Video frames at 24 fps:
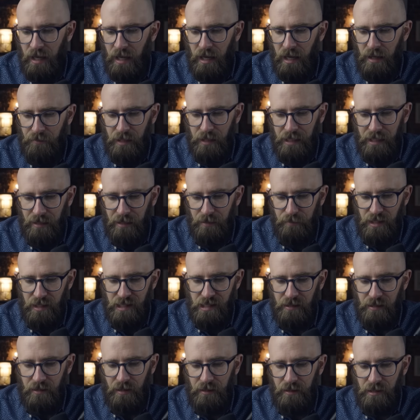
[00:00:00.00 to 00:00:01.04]
Even he
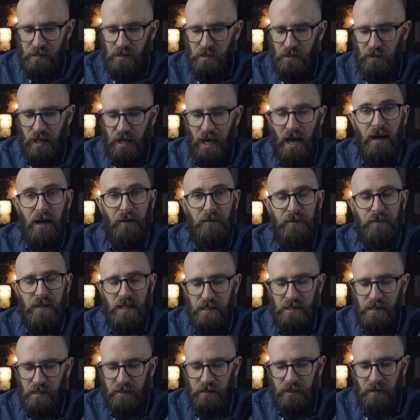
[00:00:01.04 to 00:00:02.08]
admitted that this took a
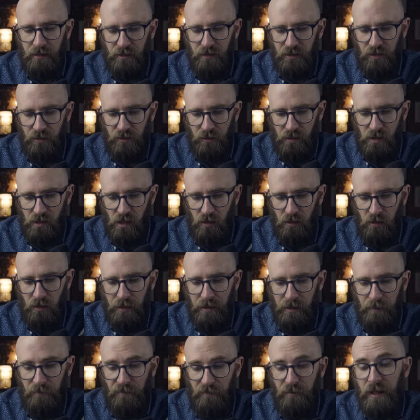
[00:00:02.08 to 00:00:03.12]
hefty psychological toll
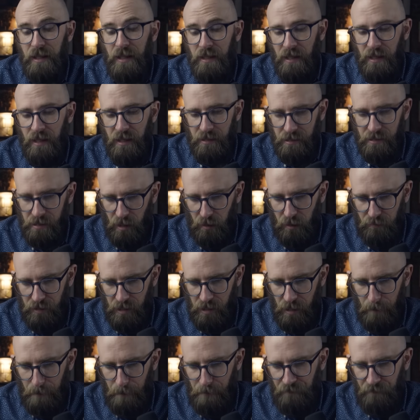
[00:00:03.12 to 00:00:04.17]
on him for years after.